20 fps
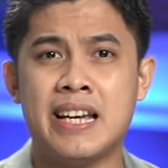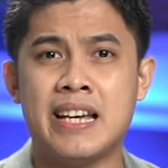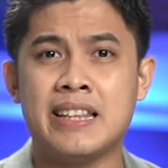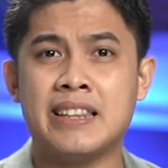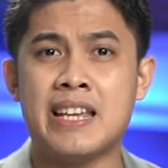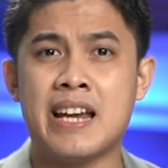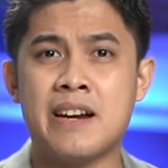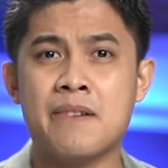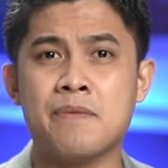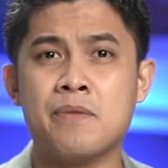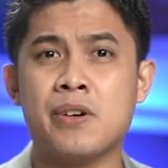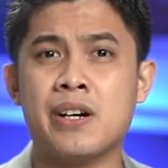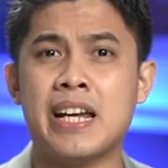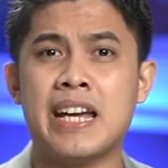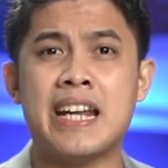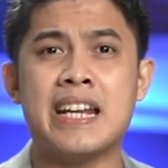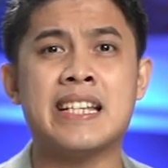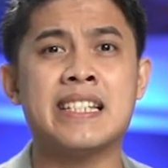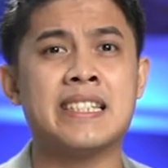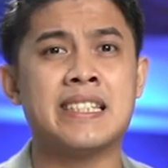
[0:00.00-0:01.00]
Therefore,
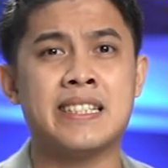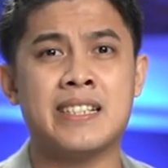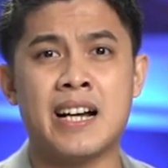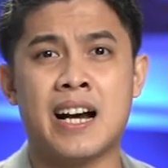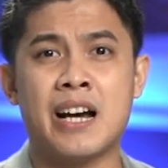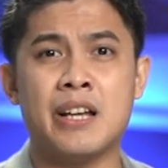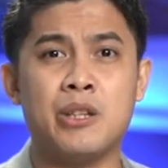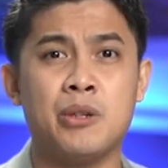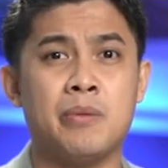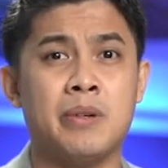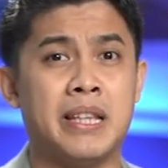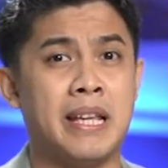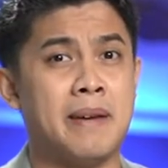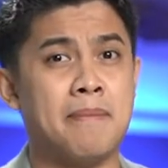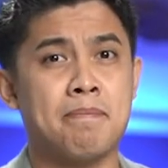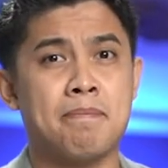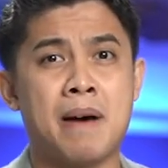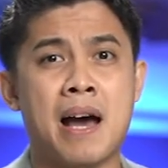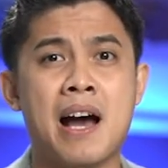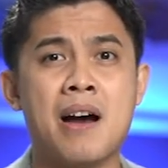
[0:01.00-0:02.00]
it is God who will
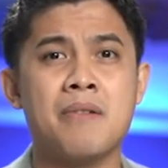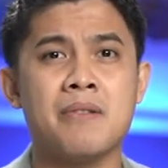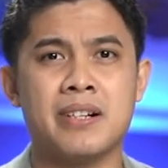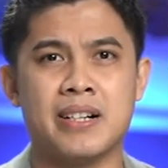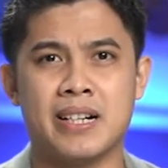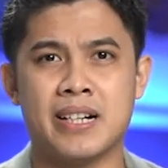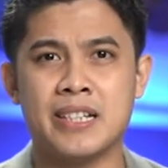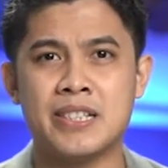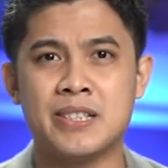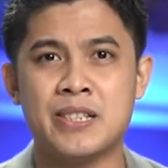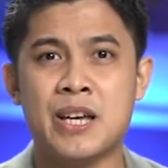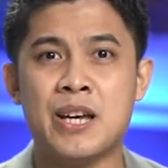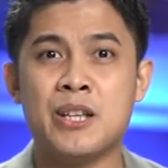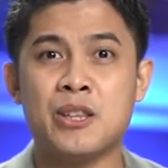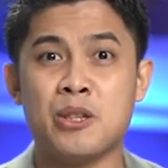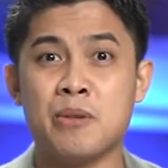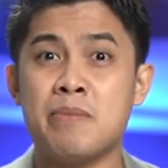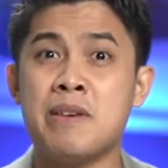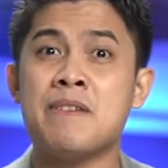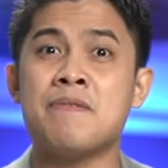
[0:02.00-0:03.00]
empower us
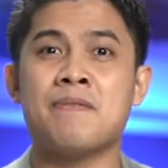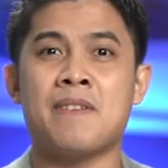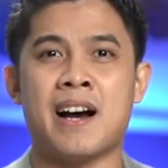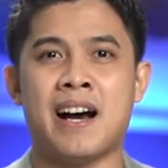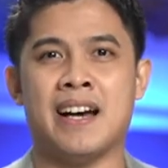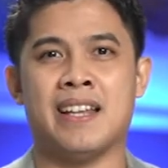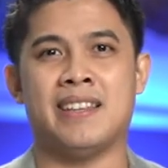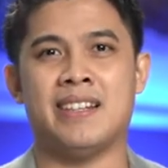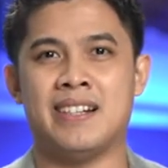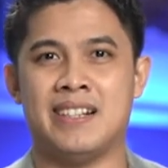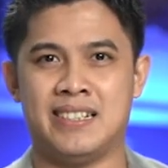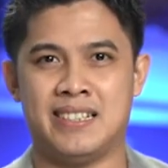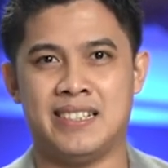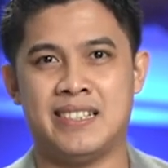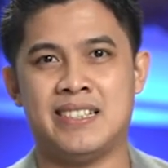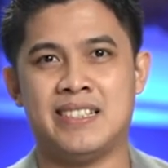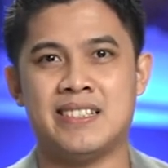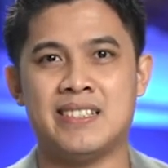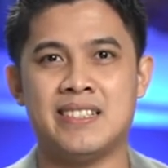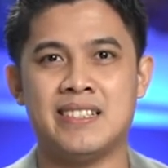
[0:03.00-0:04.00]
to be
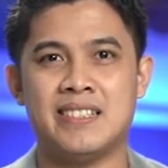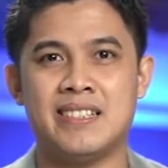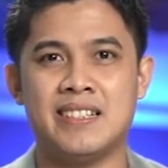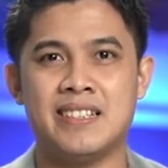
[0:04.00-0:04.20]
fathers.